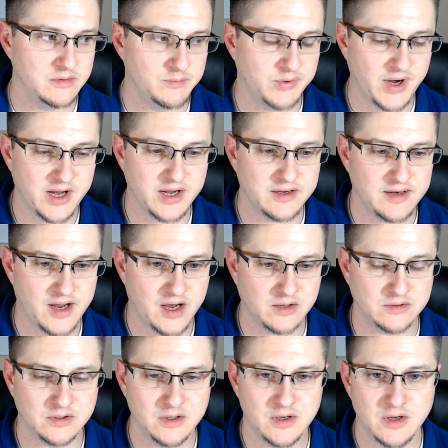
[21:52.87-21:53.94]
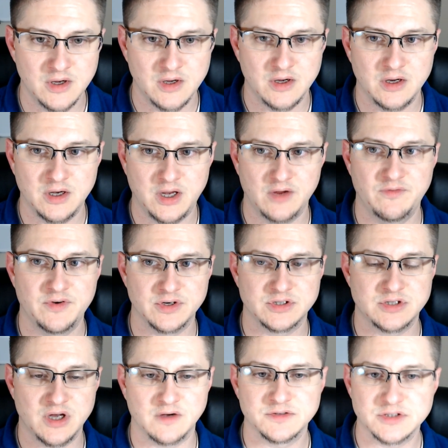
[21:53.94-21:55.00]
Break it down, give
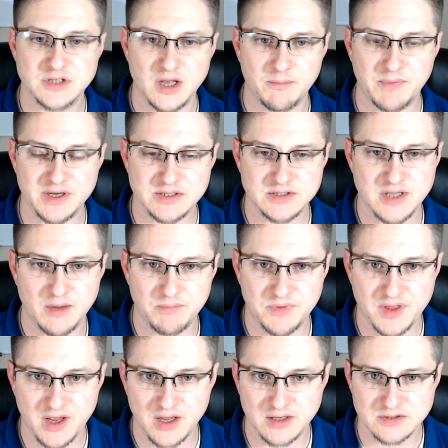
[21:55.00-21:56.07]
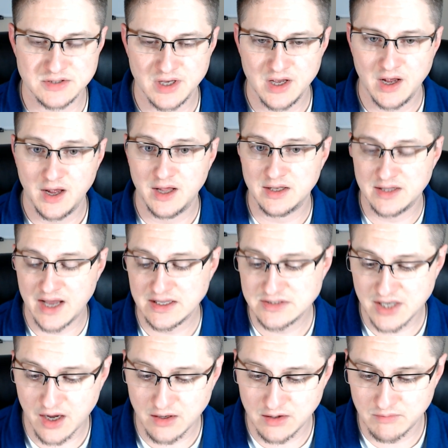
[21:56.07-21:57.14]
yourself step-by-step things, and that's
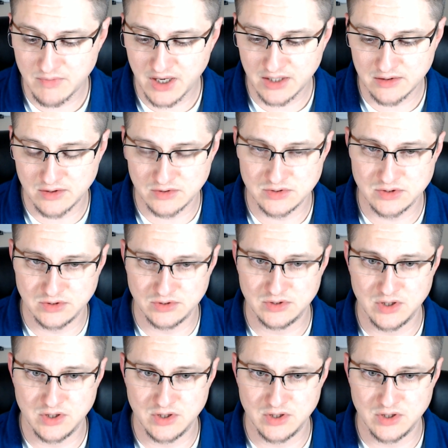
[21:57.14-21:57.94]
how you make those